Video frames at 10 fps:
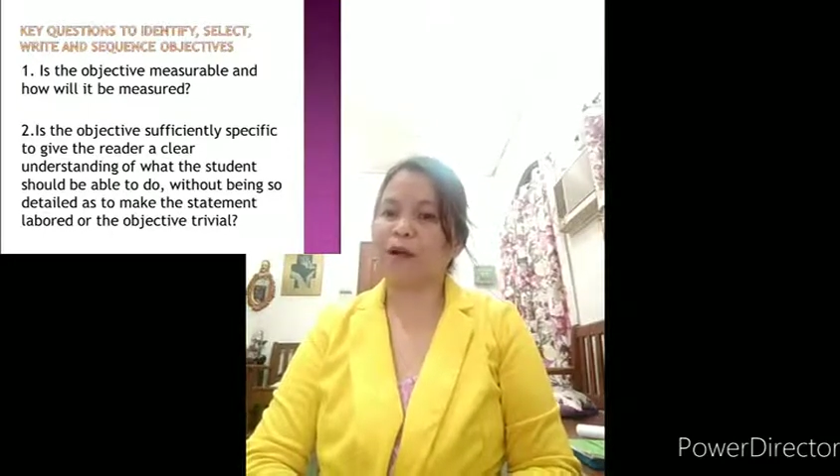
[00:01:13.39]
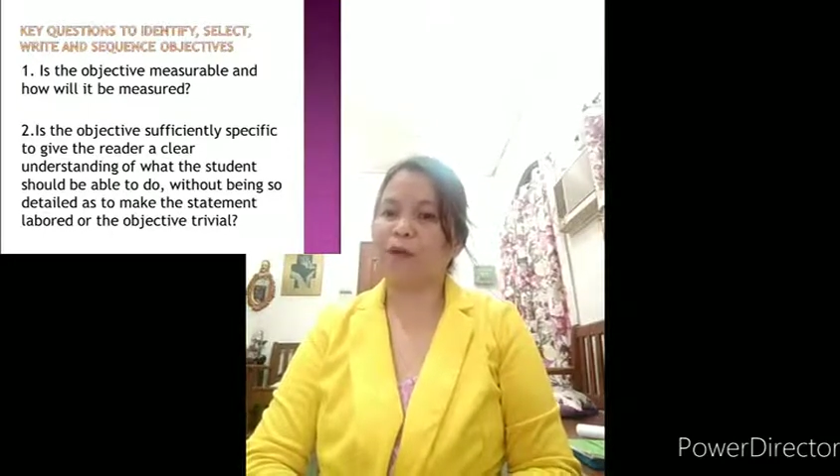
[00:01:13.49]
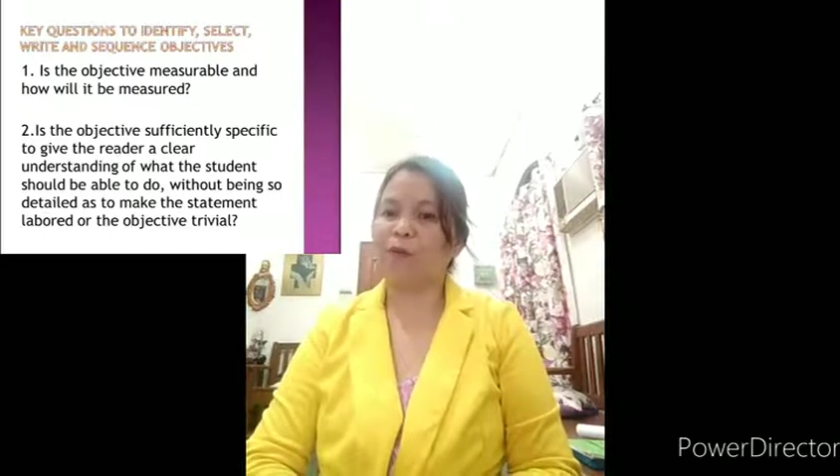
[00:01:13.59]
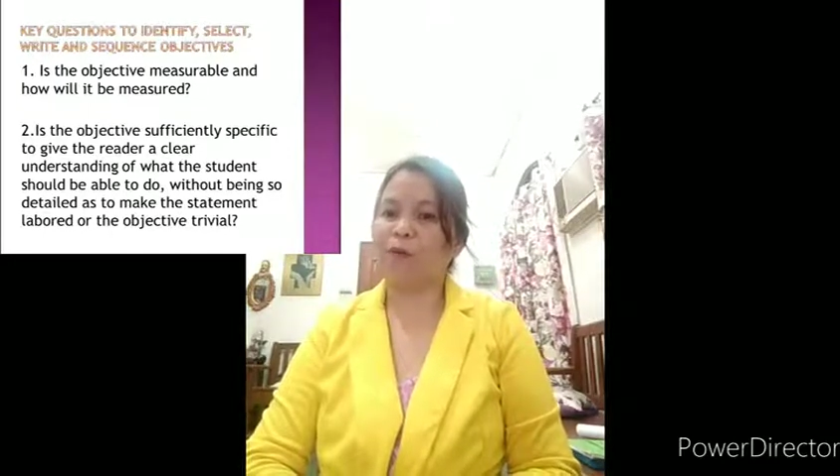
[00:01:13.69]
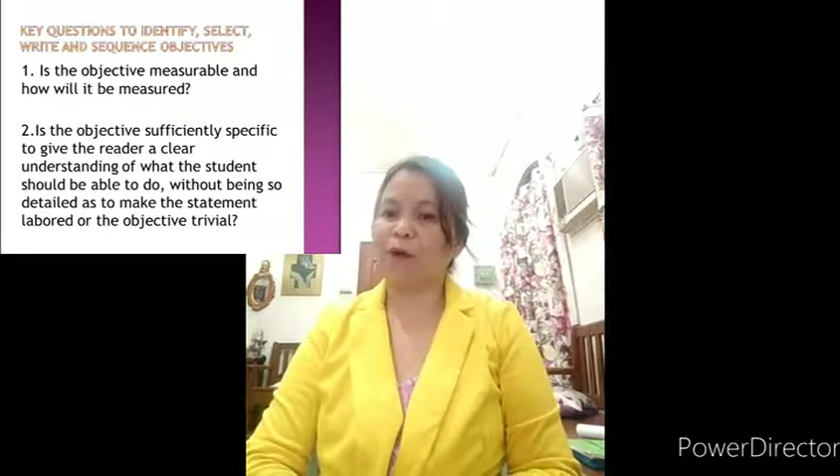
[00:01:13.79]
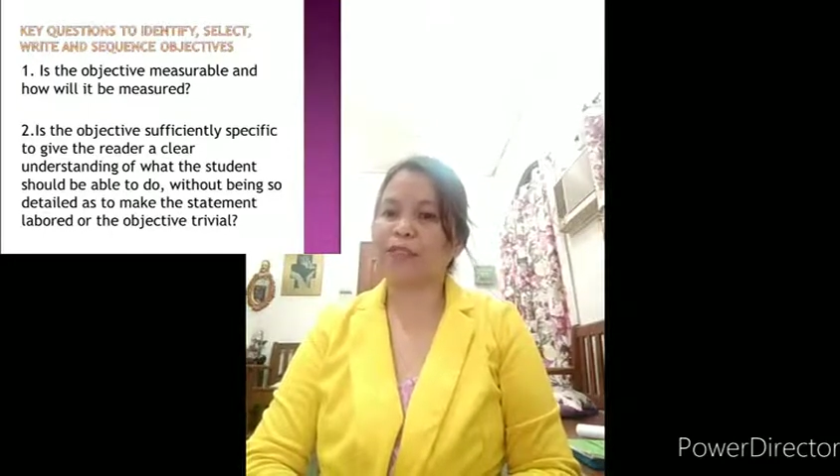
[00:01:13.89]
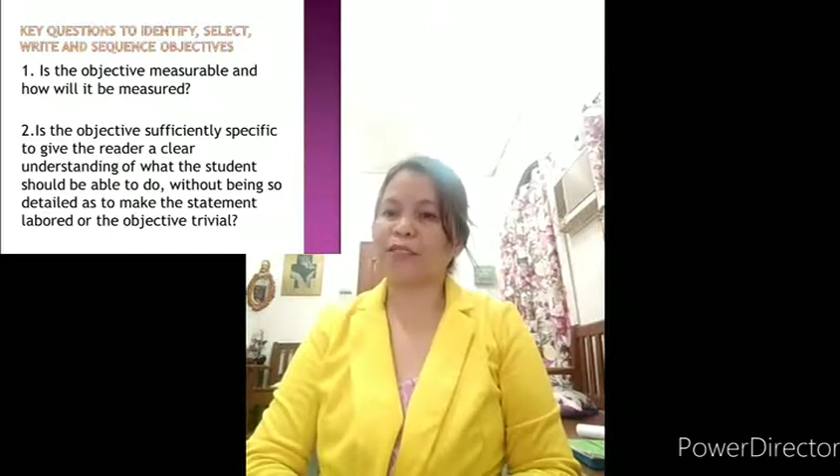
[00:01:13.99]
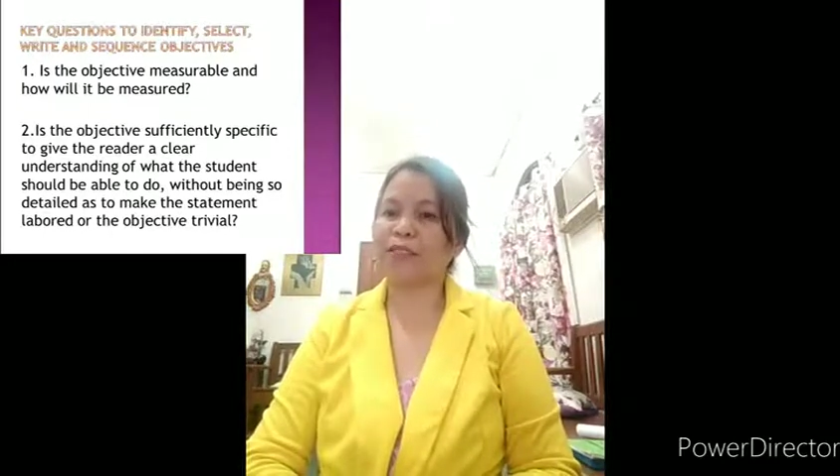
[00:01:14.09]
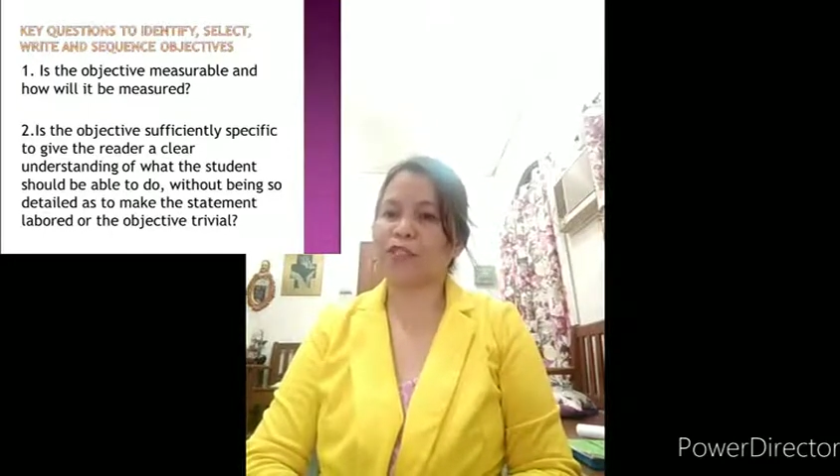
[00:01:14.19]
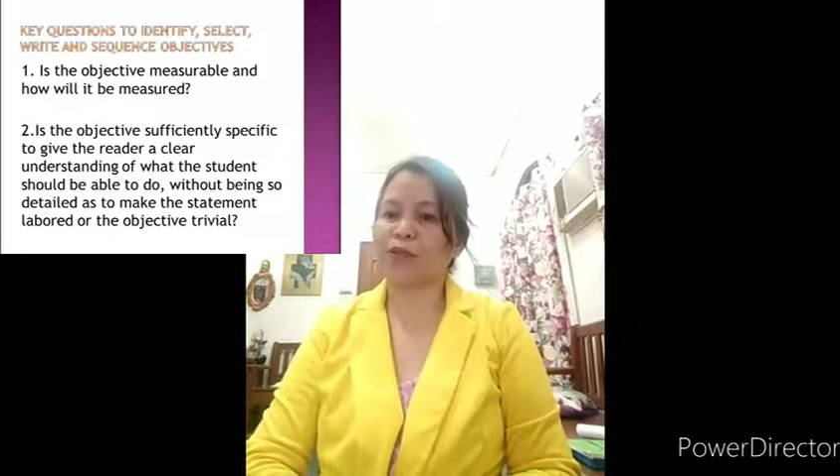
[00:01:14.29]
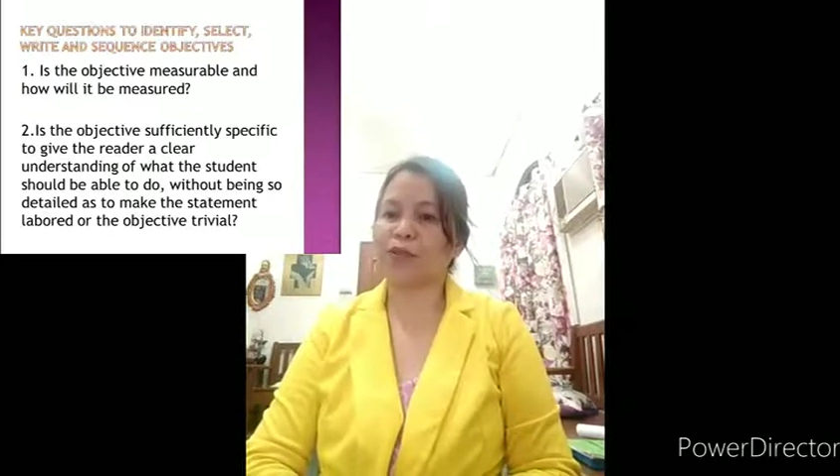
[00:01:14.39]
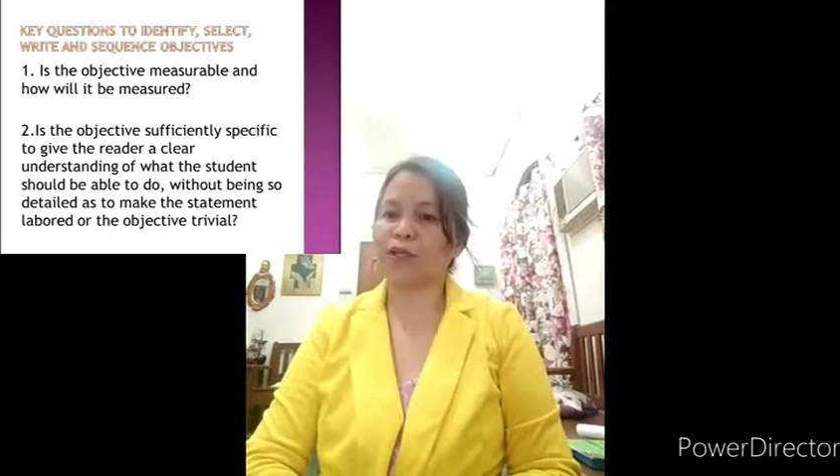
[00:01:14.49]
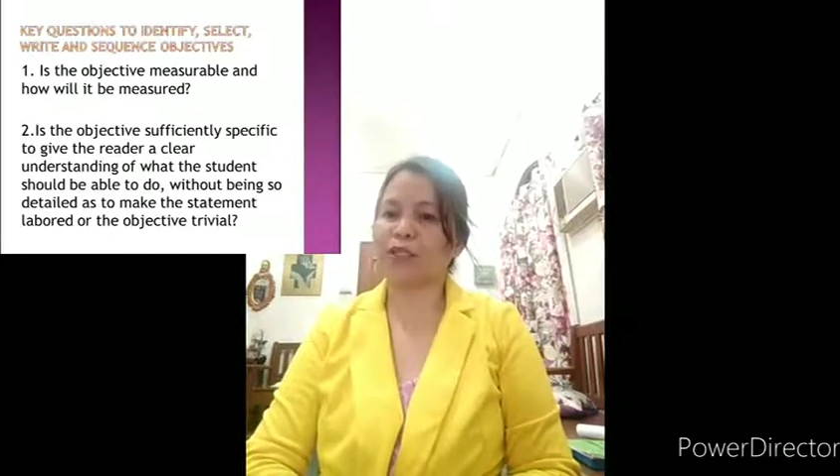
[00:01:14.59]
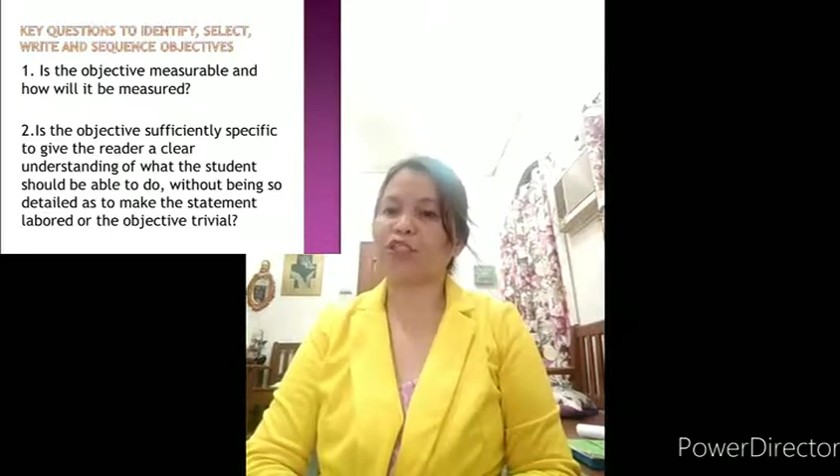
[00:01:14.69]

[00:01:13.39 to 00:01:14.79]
of what the student